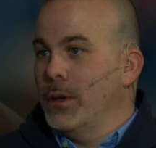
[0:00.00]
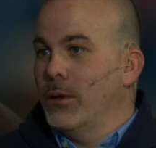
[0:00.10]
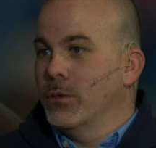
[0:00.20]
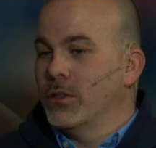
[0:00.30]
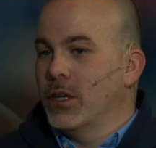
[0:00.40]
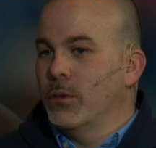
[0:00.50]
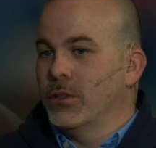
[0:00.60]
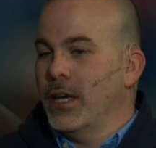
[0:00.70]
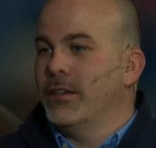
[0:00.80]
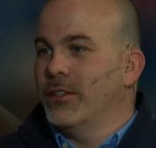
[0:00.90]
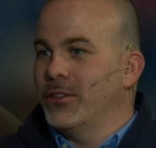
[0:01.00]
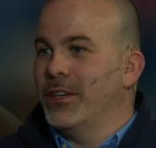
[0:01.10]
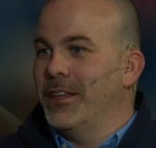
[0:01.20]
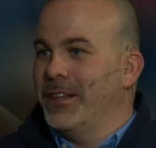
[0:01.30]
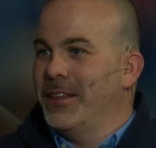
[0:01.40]
I mean, it was it was nice to
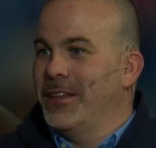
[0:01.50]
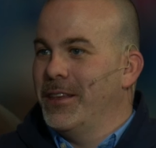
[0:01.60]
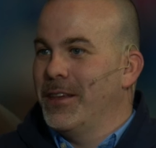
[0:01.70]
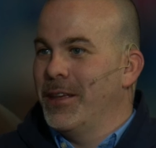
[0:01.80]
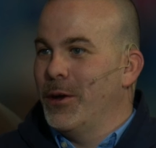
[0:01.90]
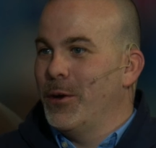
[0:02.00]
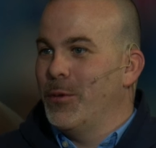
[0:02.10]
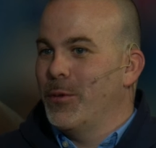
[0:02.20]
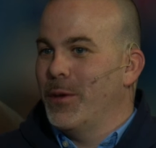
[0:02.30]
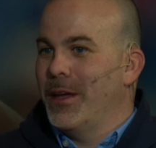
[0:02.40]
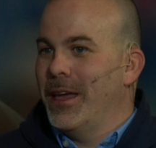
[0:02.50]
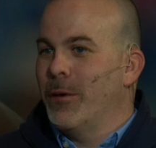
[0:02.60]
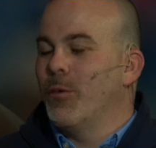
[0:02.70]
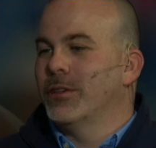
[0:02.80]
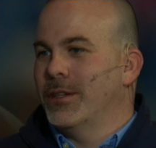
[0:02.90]
see that you know
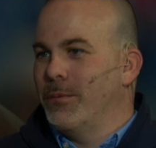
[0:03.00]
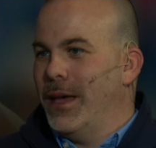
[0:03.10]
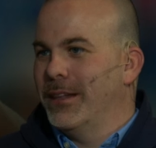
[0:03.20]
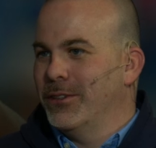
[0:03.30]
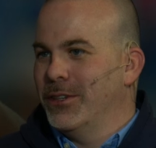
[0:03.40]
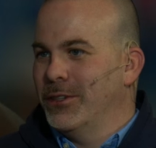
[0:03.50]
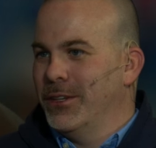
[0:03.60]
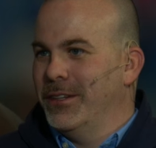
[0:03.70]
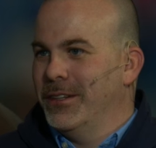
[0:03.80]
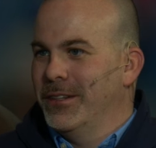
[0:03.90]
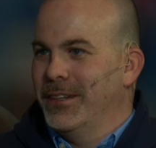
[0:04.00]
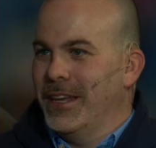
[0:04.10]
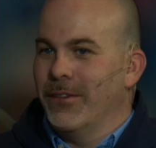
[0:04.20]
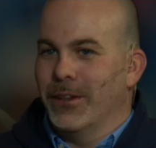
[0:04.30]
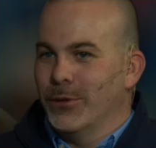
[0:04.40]
it wasn't a bad decision
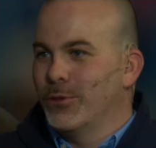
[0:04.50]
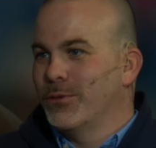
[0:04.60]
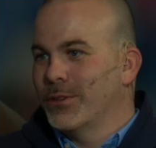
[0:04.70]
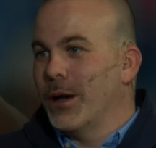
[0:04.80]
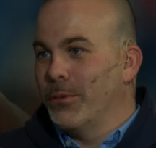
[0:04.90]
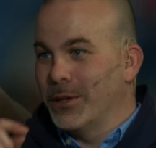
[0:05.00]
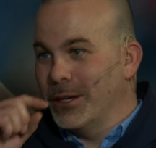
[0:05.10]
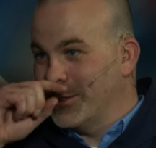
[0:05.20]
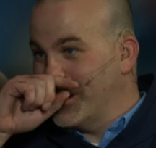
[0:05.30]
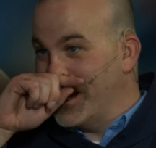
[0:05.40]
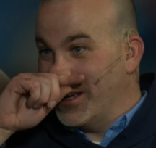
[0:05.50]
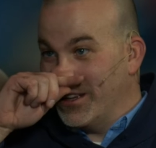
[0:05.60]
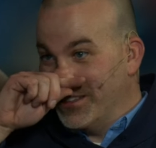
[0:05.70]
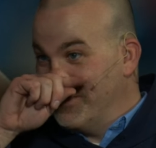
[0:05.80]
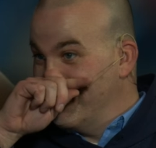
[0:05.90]
even a couple years
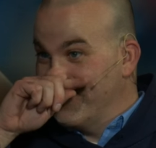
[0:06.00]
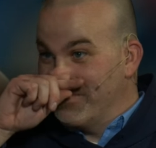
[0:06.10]
later. Yeah.